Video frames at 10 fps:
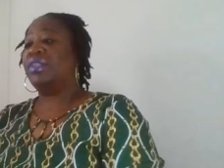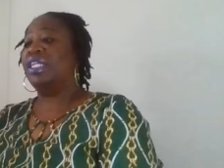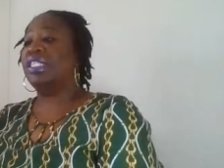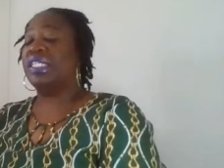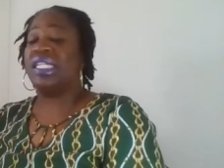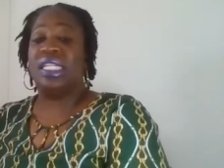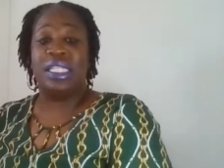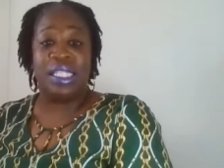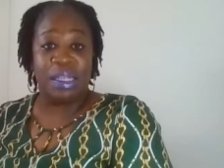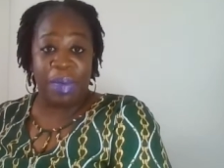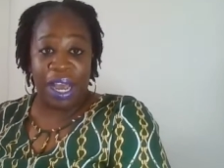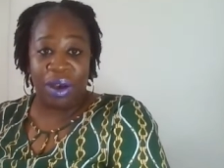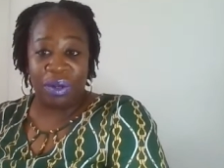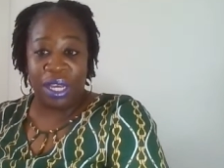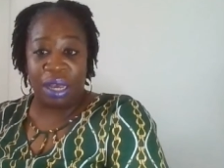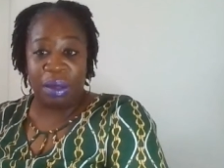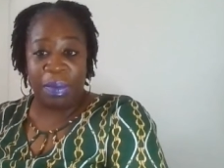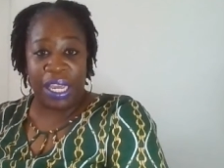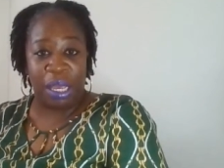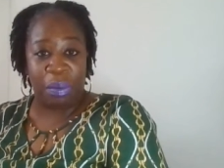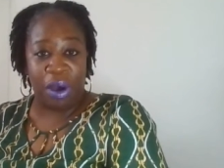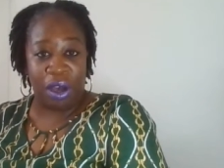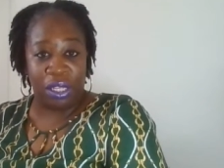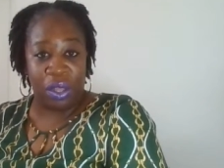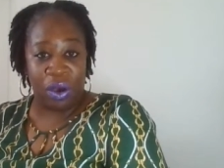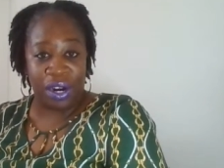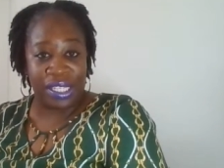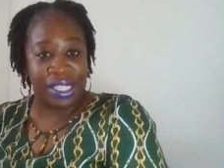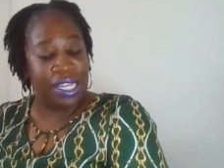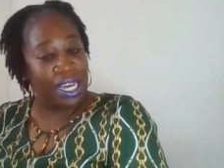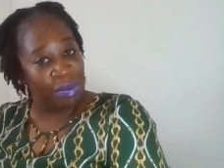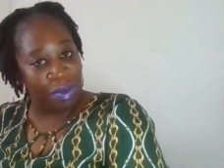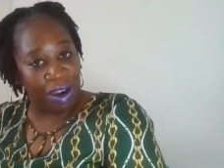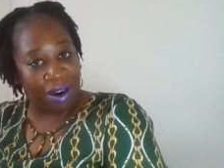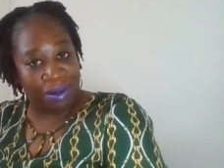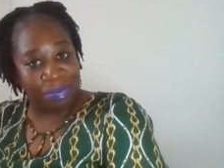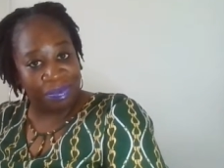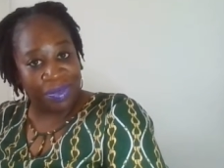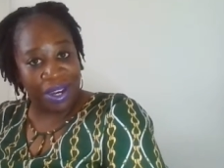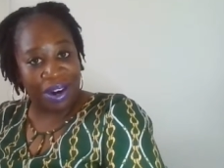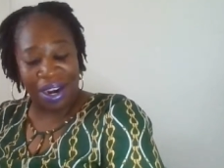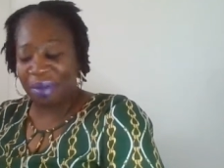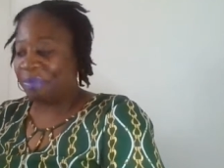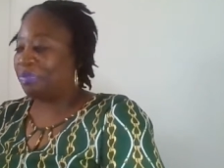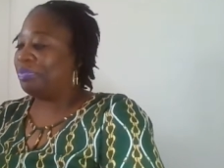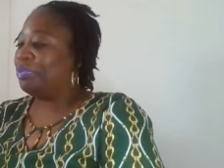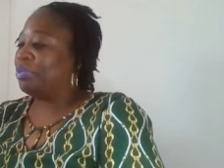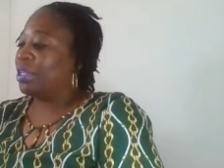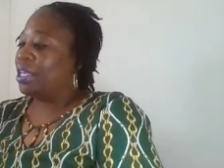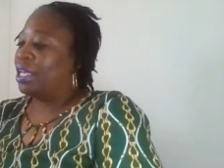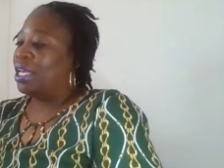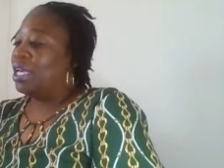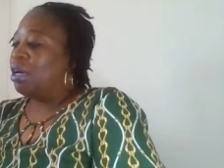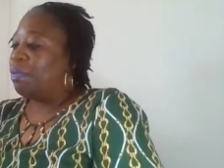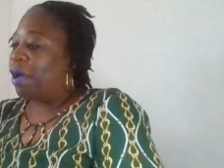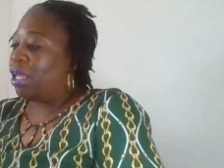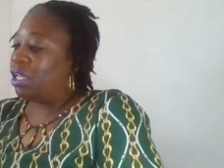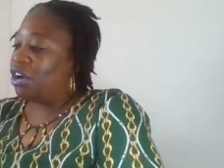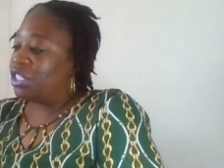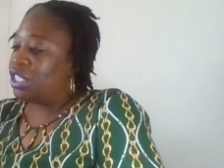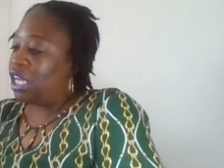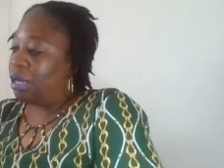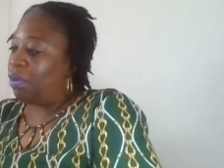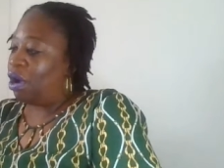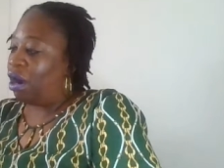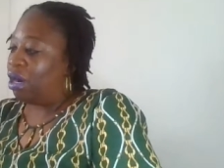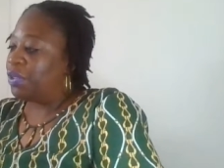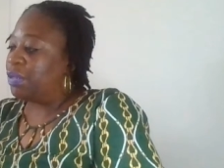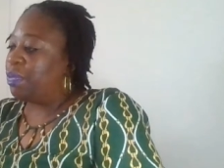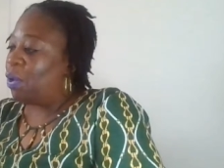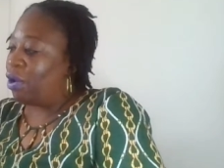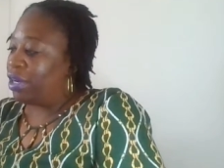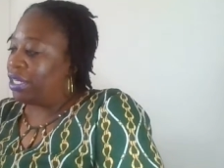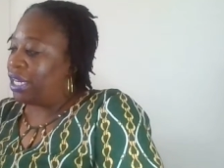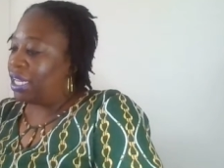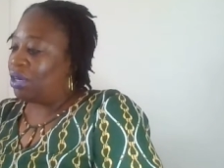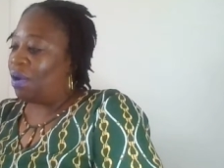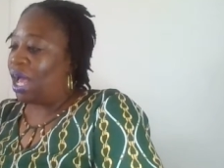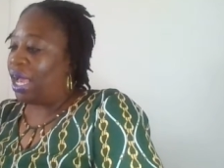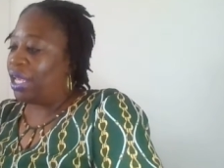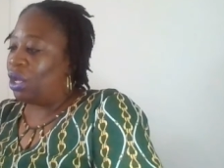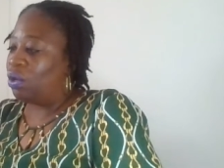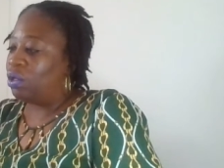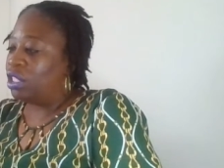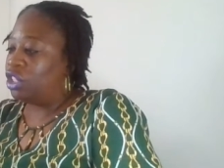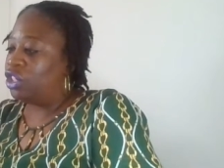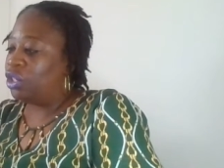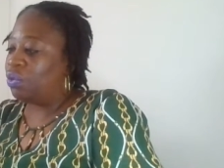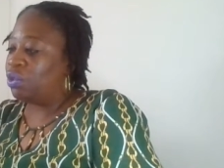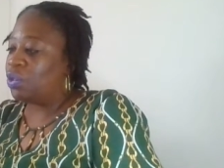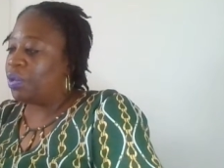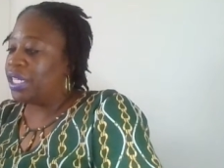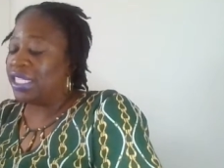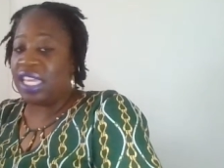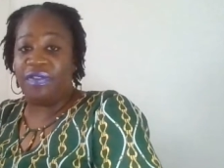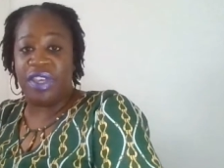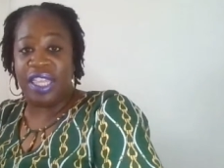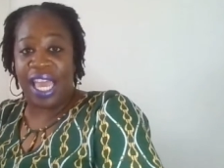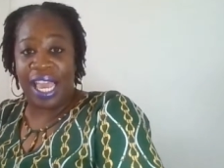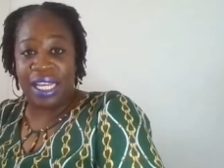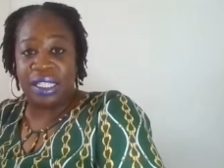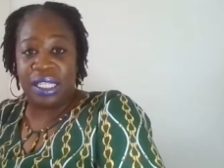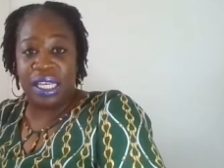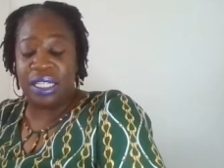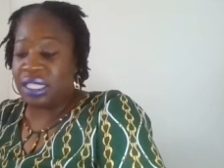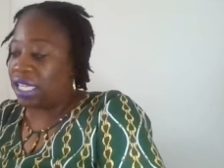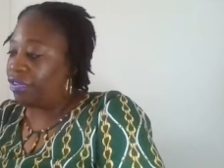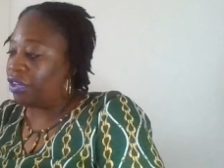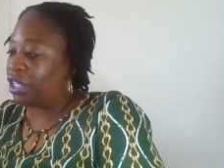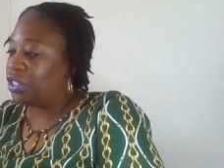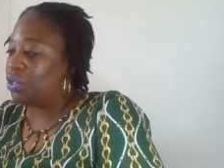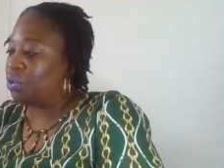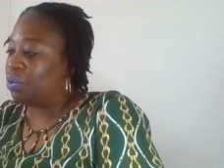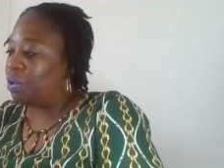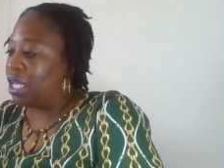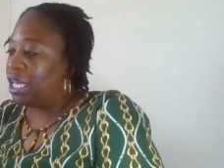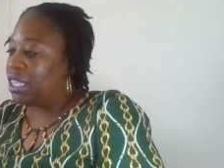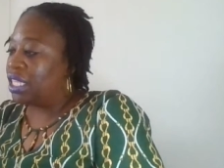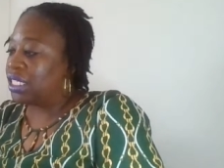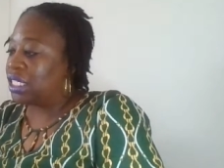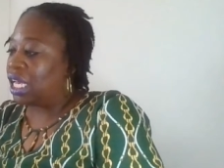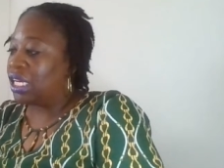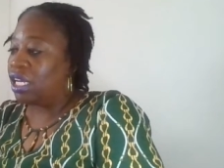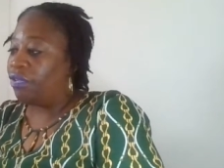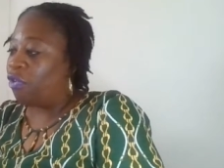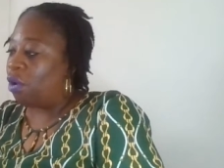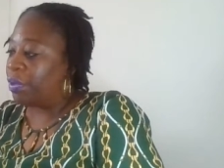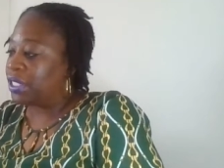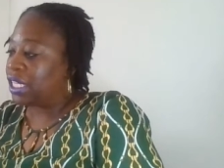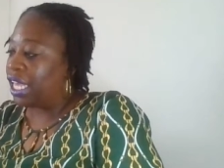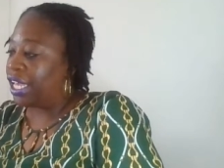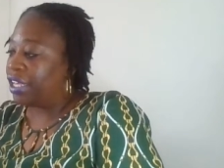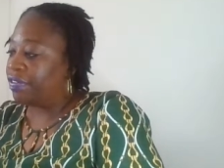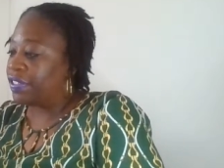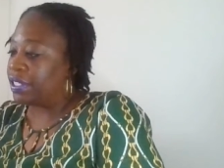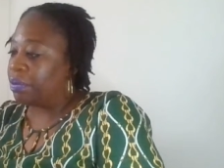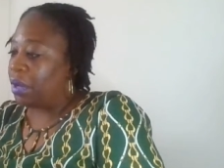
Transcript: So again, this is about a man named Paul Lawrence Dunbar. All right. Paul Lawrence Dunbar was born in Dayton, Ohio, June 27th, 1872, the son of former slaves.